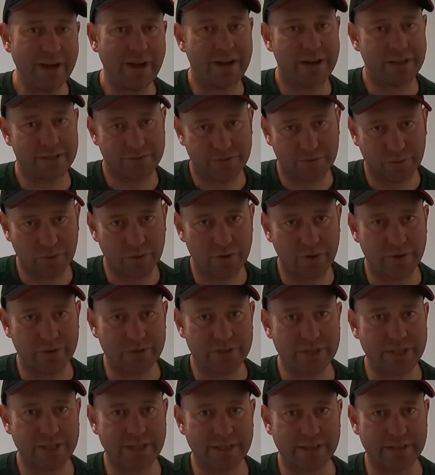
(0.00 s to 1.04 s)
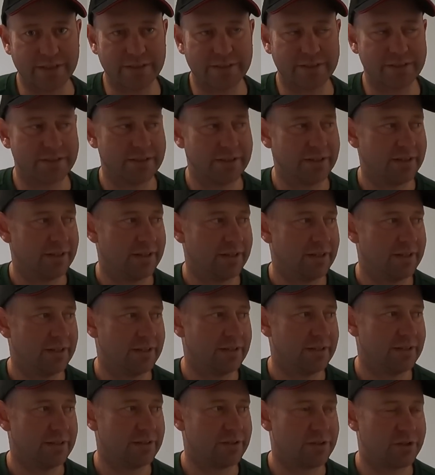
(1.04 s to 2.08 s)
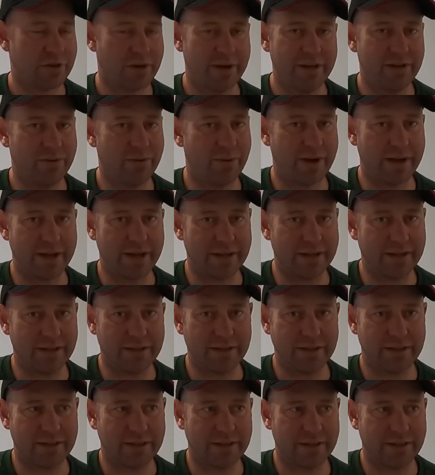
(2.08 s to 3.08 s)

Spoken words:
you ask for all of those things, straight away,